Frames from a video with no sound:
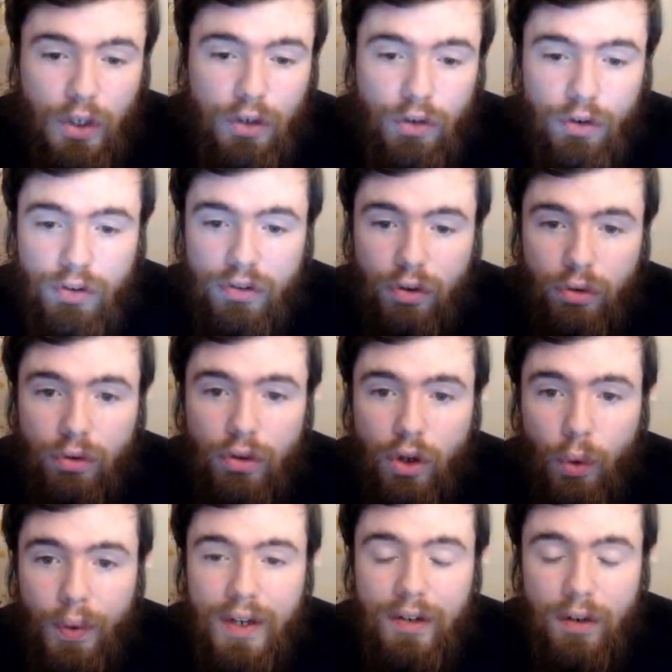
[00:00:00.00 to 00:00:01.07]
to use 2 to
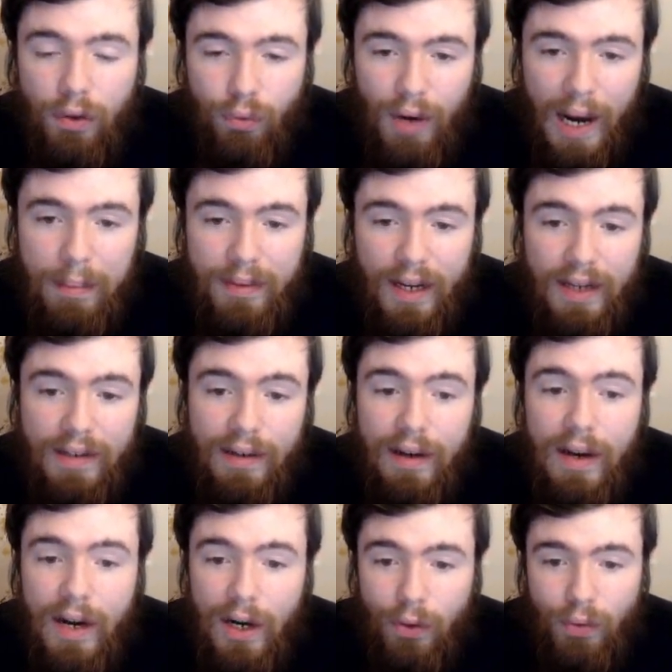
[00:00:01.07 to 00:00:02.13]
go into Raptite.
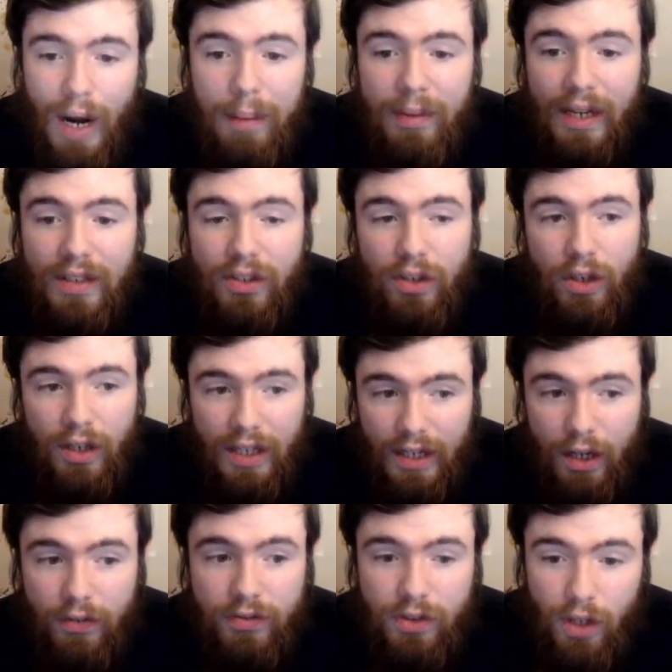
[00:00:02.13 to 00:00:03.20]
Raptite's going to
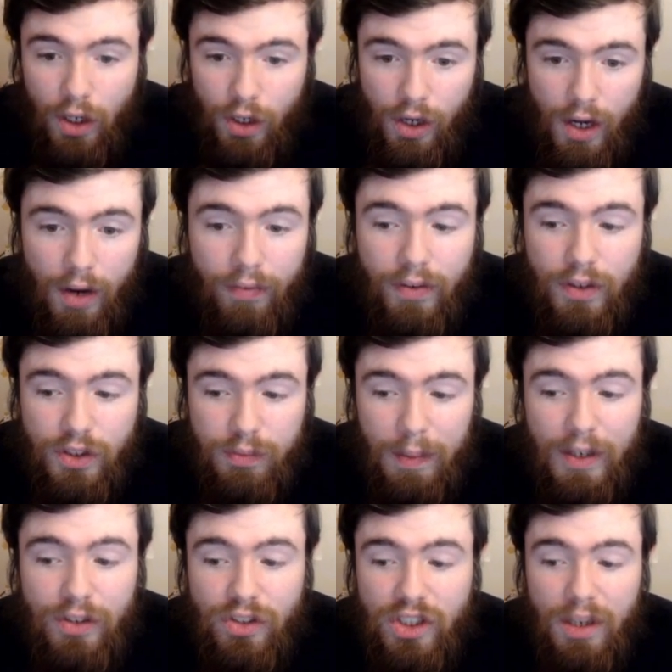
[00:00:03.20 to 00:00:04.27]
get us another
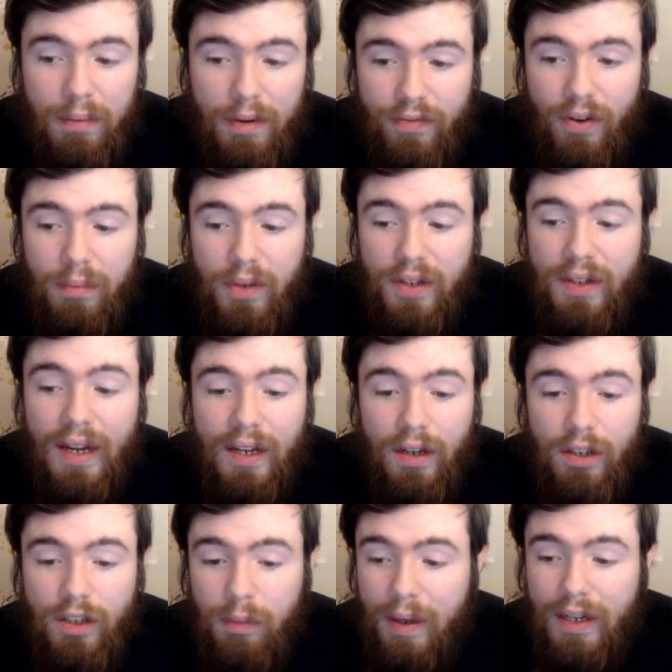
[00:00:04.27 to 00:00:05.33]
special summon from the deck
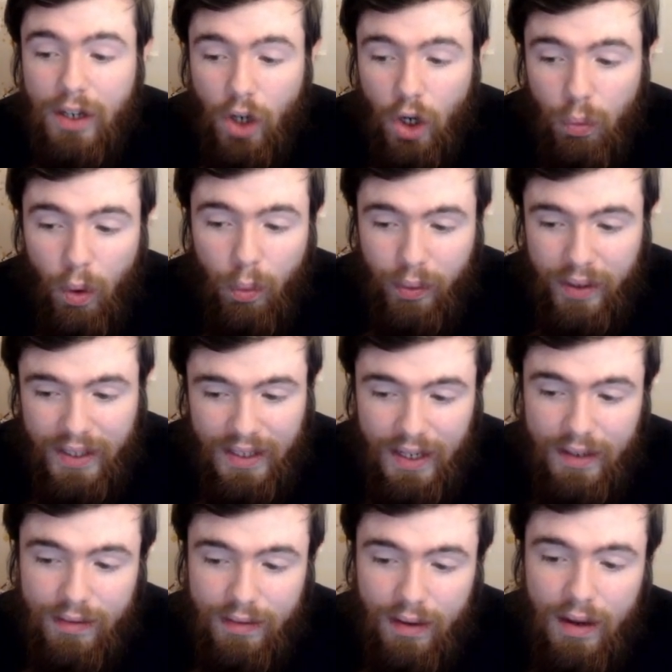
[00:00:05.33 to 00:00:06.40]
here, depending on what we can
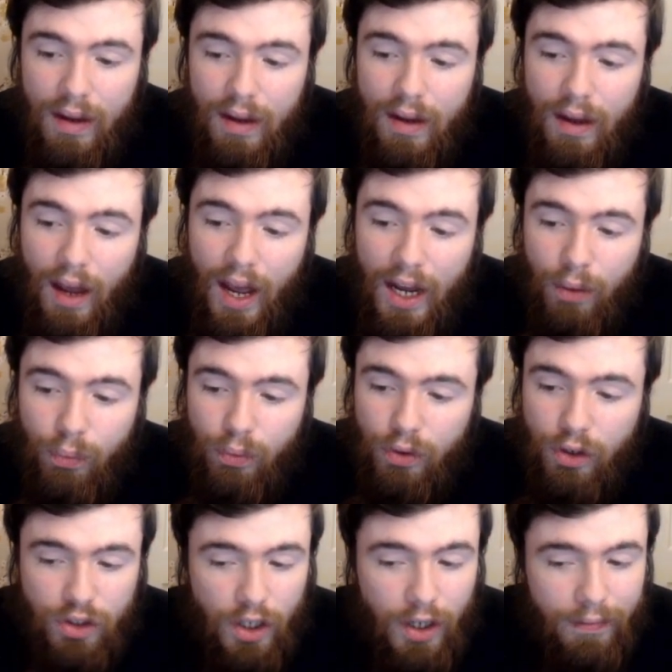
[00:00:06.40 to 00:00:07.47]
hit.
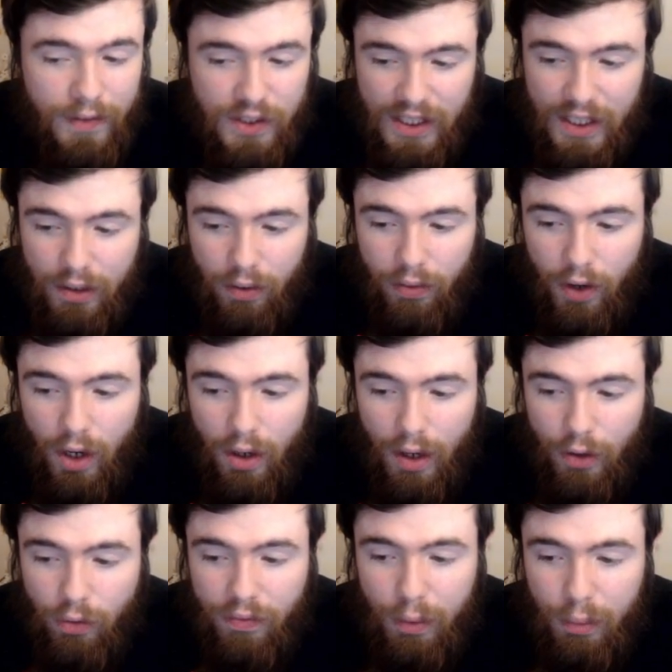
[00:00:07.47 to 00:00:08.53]
There's another Seeker there. I
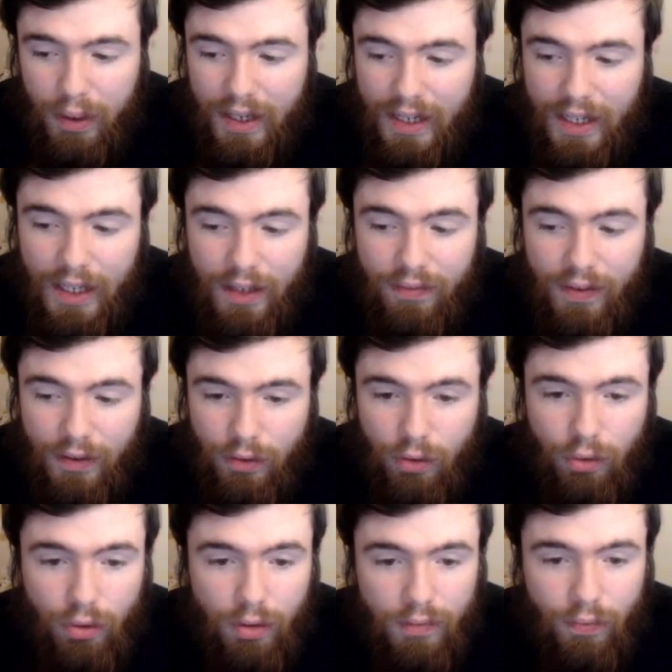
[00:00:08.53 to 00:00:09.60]
don't think we're hitting anything
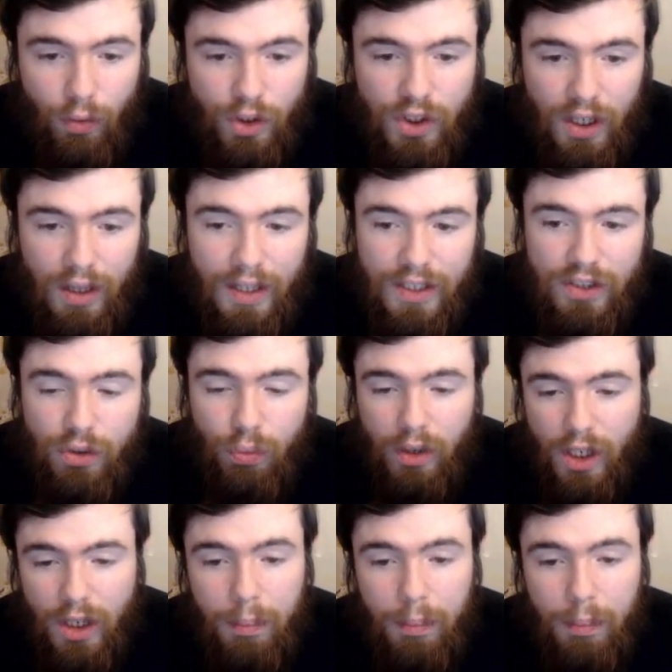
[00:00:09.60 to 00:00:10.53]
new, unfortunately, so we're going to